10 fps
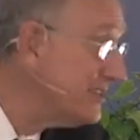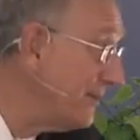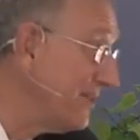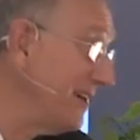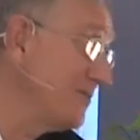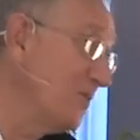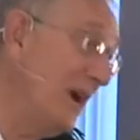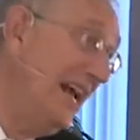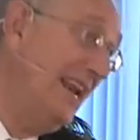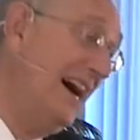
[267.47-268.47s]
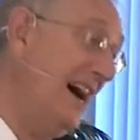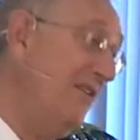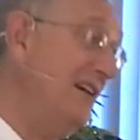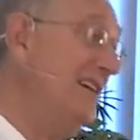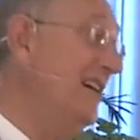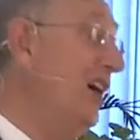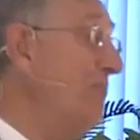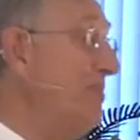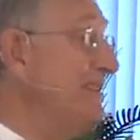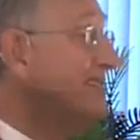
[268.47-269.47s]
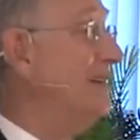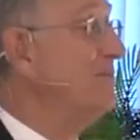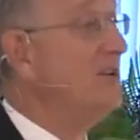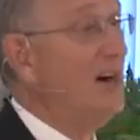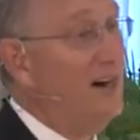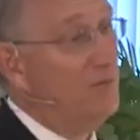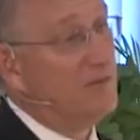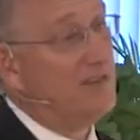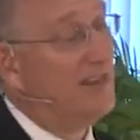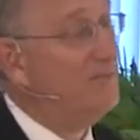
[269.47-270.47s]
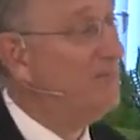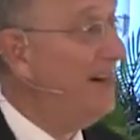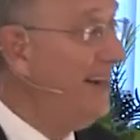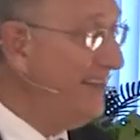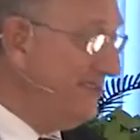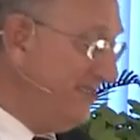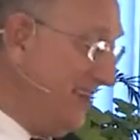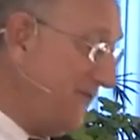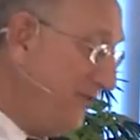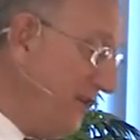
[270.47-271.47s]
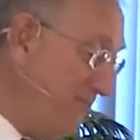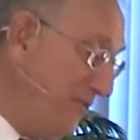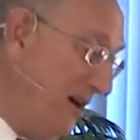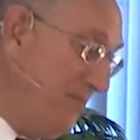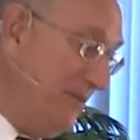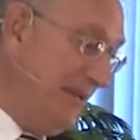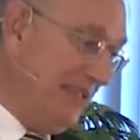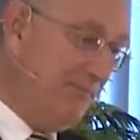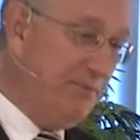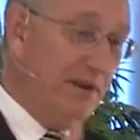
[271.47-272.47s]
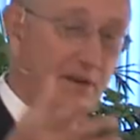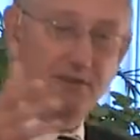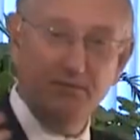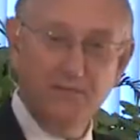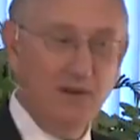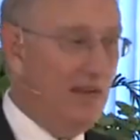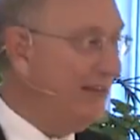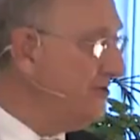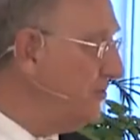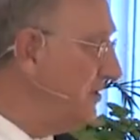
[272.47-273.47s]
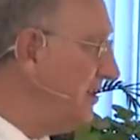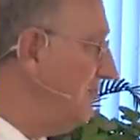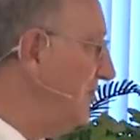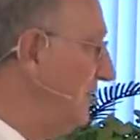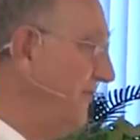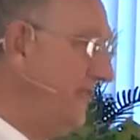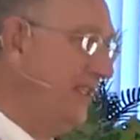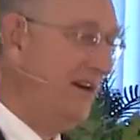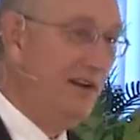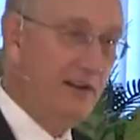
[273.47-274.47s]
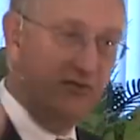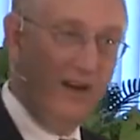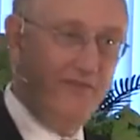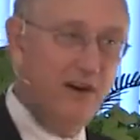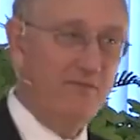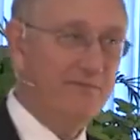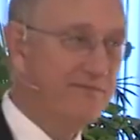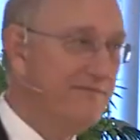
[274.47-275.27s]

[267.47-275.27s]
sometimes 1 hour, hoping some car would come by and say, "I've got a problem," and then my lights would come on, and I'd drive home.